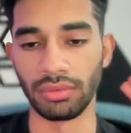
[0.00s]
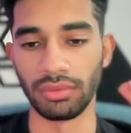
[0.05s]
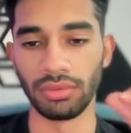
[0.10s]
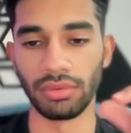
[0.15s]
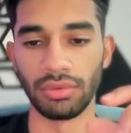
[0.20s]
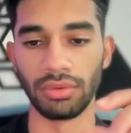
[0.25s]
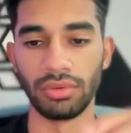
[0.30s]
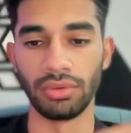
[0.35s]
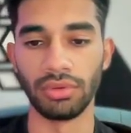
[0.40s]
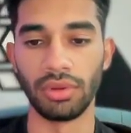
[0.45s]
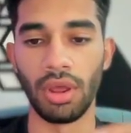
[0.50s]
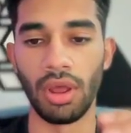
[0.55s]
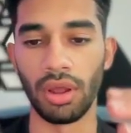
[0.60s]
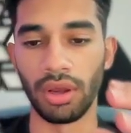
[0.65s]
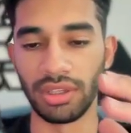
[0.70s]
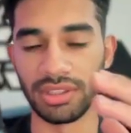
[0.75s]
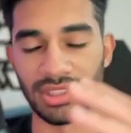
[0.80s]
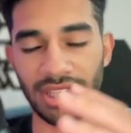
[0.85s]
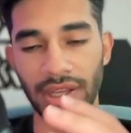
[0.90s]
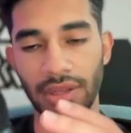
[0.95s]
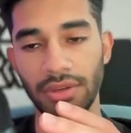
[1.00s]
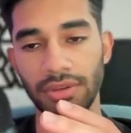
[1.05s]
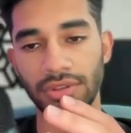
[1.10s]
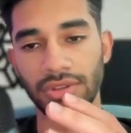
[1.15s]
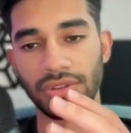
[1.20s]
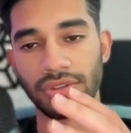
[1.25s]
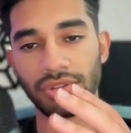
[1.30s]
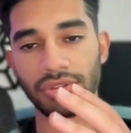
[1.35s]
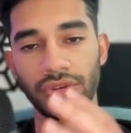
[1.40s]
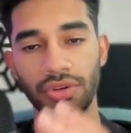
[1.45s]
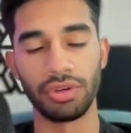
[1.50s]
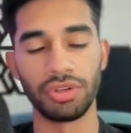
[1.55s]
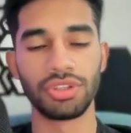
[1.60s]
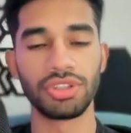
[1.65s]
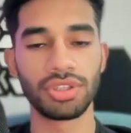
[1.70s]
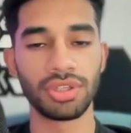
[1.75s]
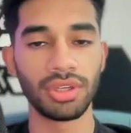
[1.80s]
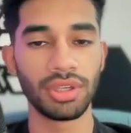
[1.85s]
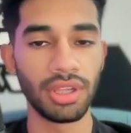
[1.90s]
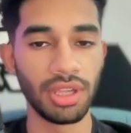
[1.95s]
long tail
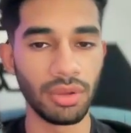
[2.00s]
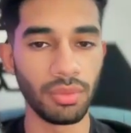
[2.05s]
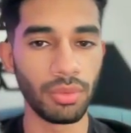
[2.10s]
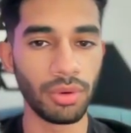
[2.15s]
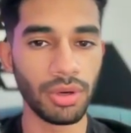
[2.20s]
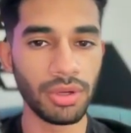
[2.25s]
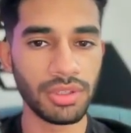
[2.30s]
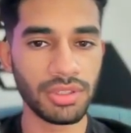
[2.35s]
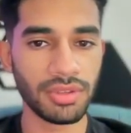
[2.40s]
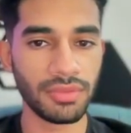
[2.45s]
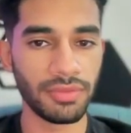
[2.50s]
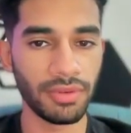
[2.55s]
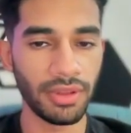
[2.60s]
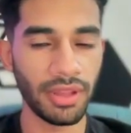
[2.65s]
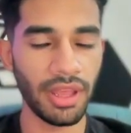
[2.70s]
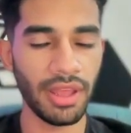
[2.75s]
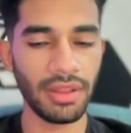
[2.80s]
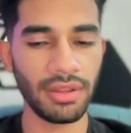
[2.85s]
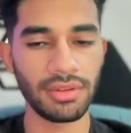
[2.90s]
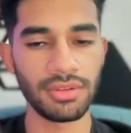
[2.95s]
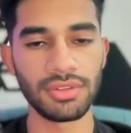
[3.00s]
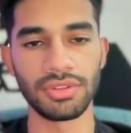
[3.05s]
search keywords for that.